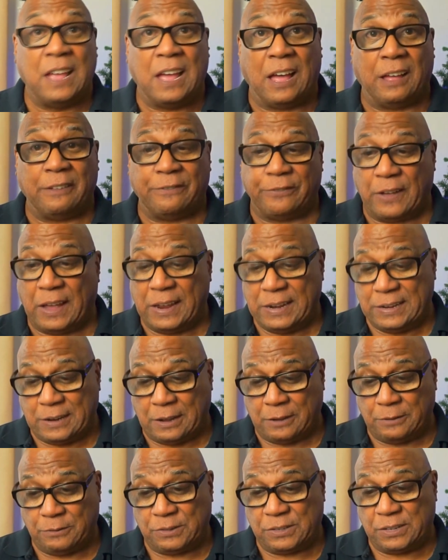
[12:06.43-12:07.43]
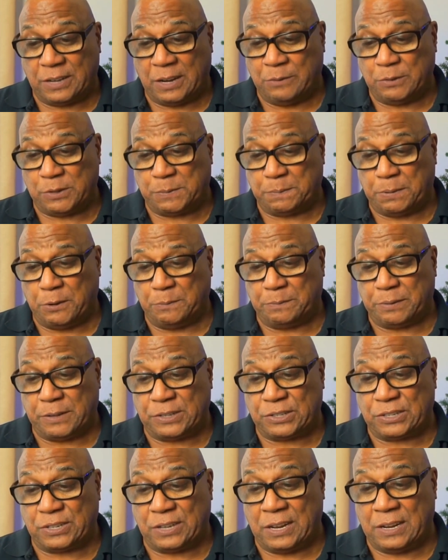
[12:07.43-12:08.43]
I'll find out. It was
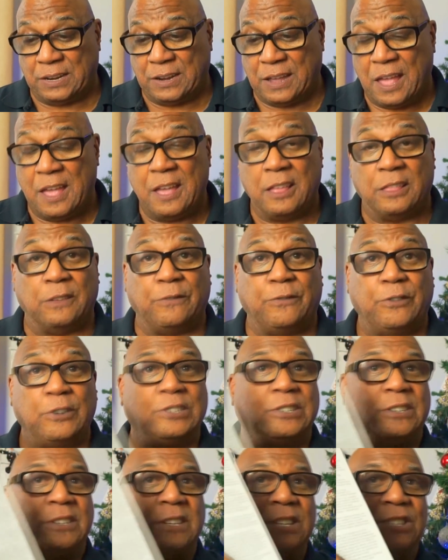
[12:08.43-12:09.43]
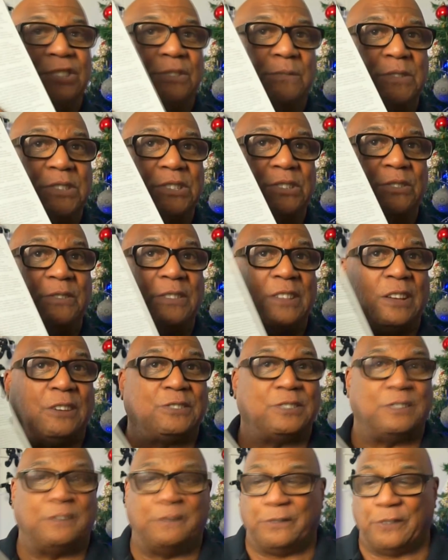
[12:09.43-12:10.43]
published in, the first edition was
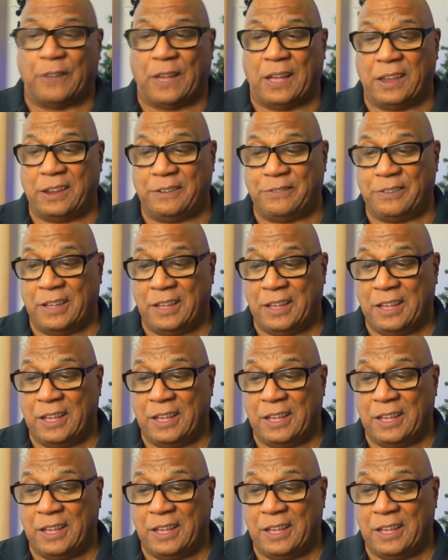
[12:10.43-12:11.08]
2005.